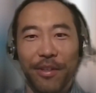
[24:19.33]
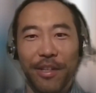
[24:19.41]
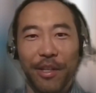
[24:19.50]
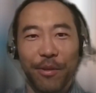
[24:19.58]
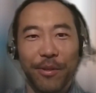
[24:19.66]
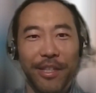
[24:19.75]

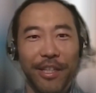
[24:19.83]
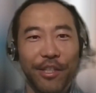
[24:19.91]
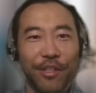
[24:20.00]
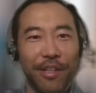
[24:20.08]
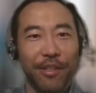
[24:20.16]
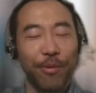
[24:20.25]
liquidity
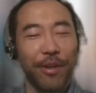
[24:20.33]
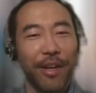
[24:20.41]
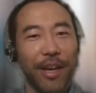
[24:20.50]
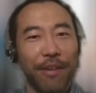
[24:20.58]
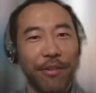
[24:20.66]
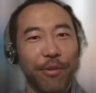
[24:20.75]
injection we're
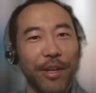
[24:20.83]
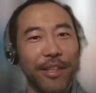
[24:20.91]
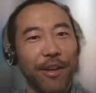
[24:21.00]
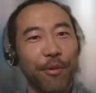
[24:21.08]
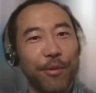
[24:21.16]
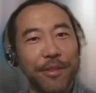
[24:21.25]
having right
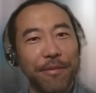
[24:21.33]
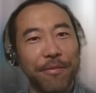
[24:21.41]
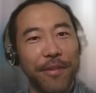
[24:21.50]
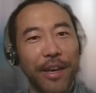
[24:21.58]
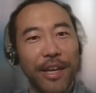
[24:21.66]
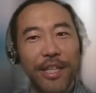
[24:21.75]
now with the
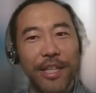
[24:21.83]
Fed?